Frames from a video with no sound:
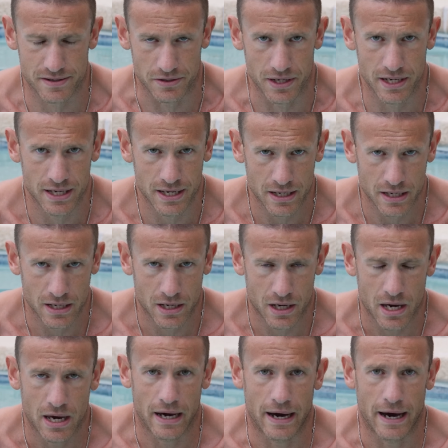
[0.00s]
to it.
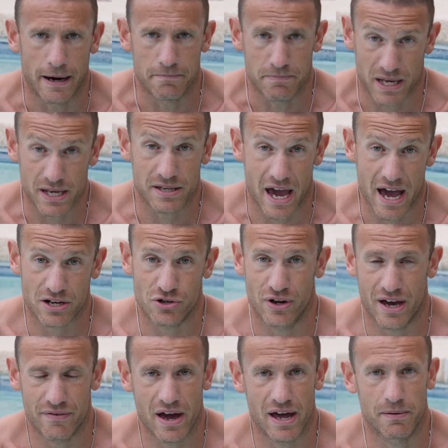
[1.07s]
Um, because I actually
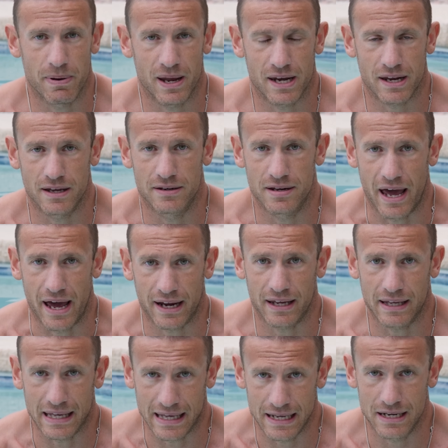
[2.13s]
have had a panic
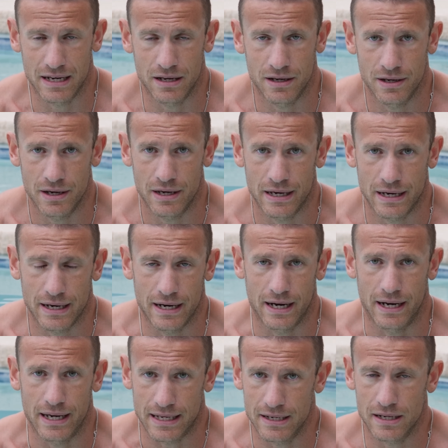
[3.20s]
attack in
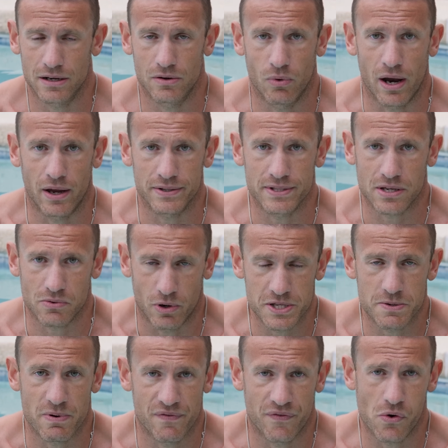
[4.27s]
uh, Indian Wells
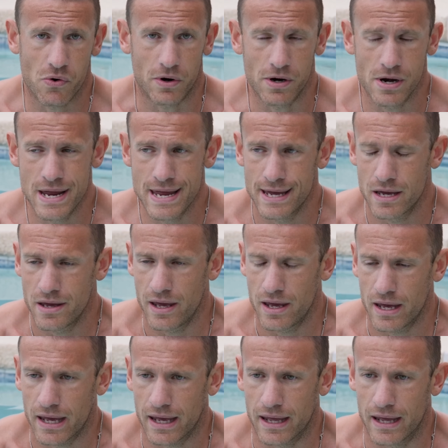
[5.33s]
once before.
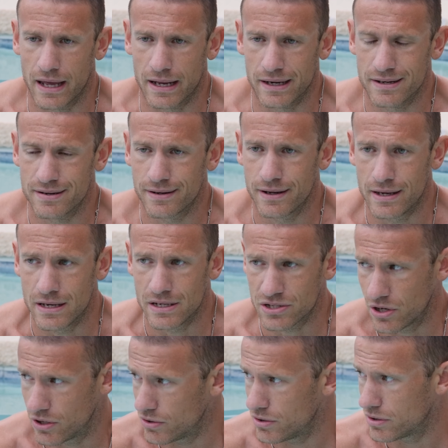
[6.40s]
And
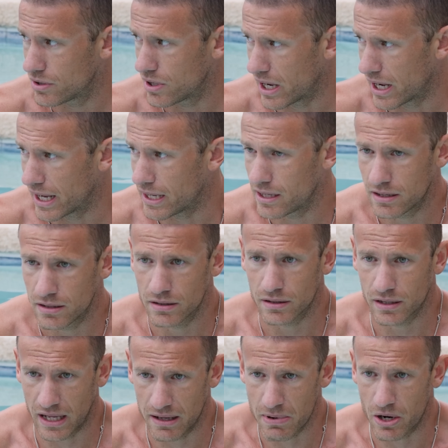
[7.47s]
so I
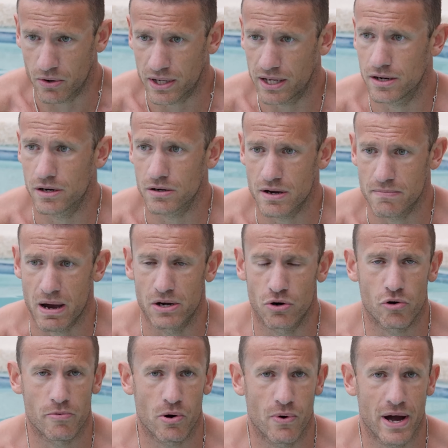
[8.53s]
came out here in my
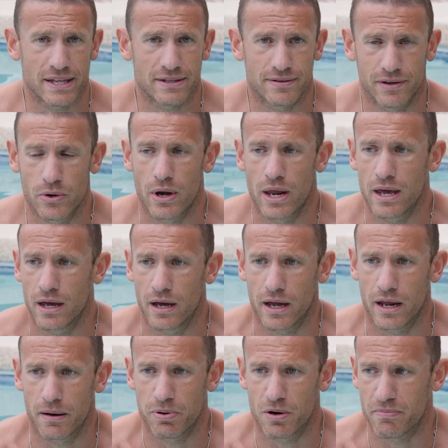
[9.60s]
normal wetsuit
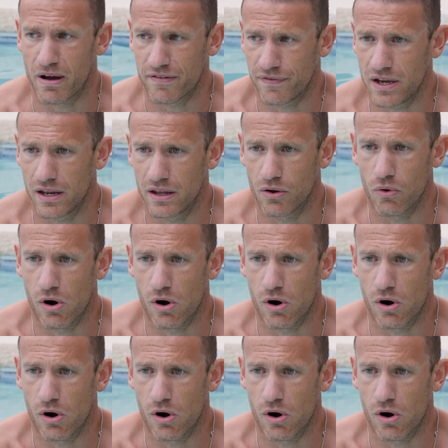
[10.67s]
and I put my feet in the